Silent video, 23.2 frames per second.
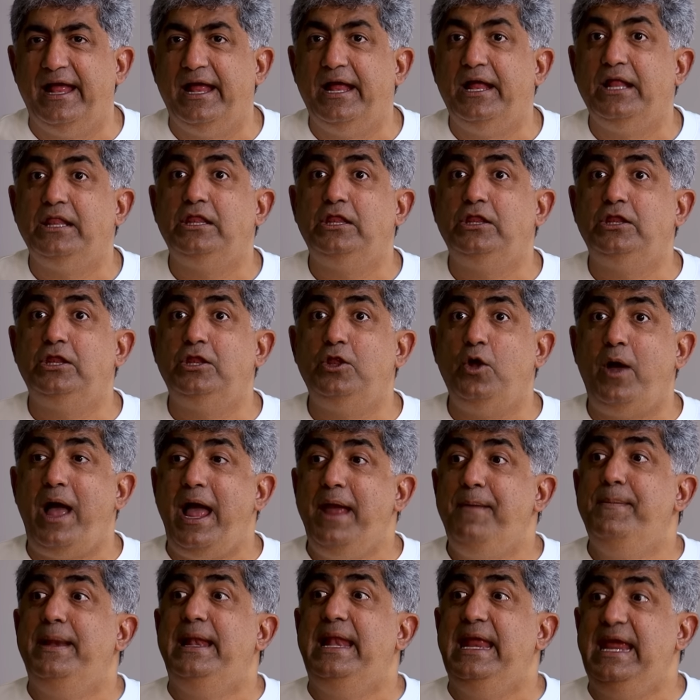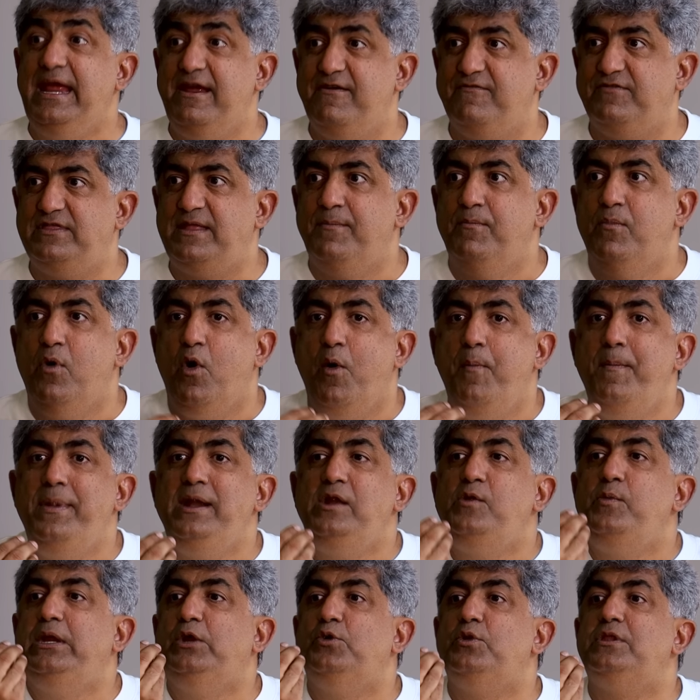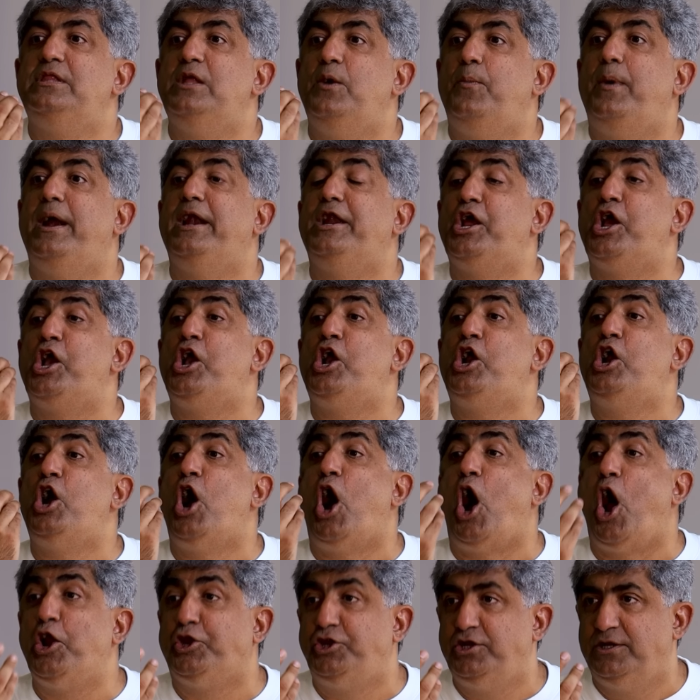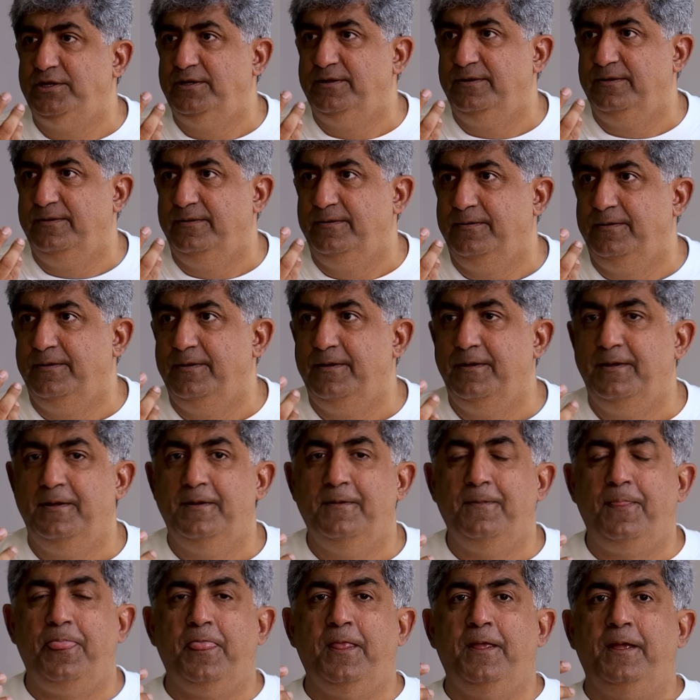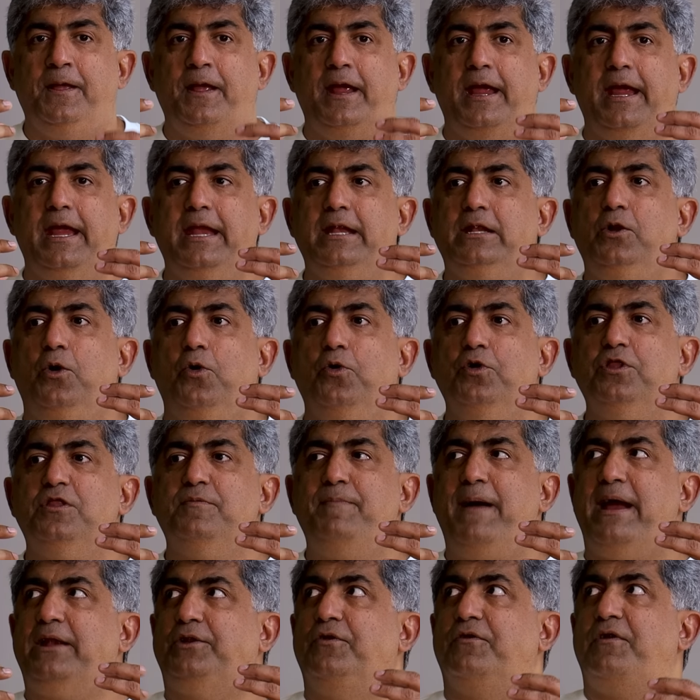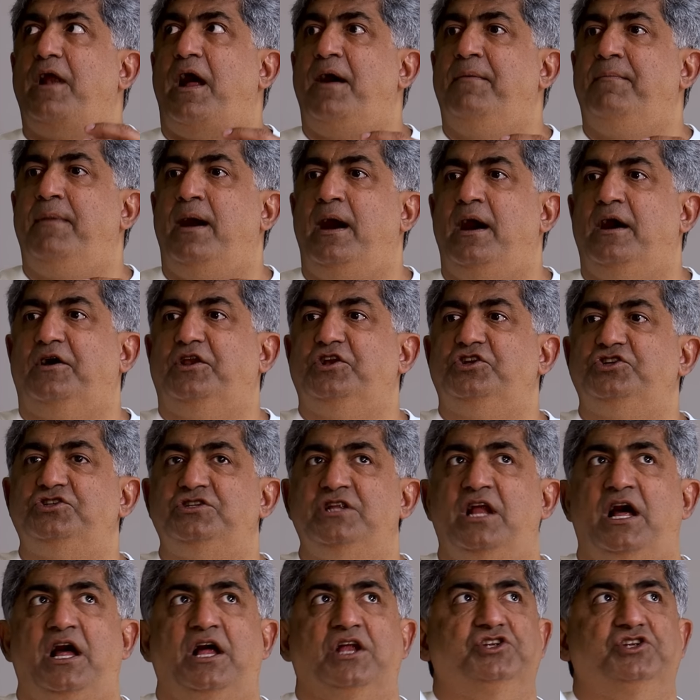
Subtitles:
So I believe the moment we use the word God, it goes back to Rama, Krishna,